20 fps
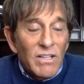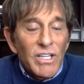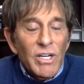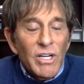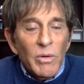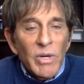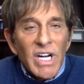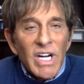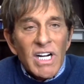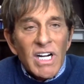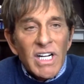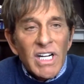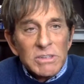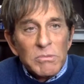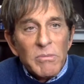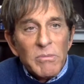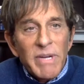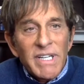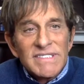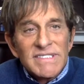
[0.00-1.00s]
you know, in our
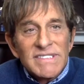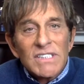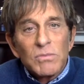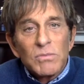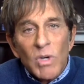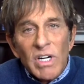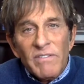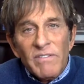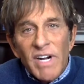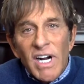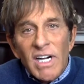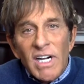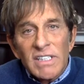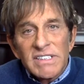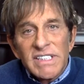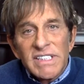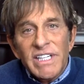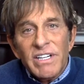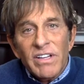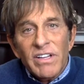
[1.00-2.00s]
customer base, that's one of
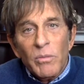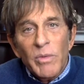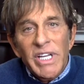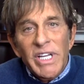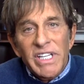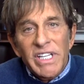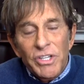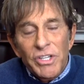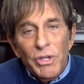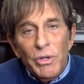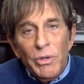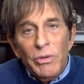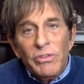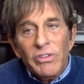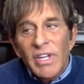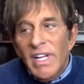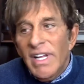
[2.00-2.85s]
ours here that we can use.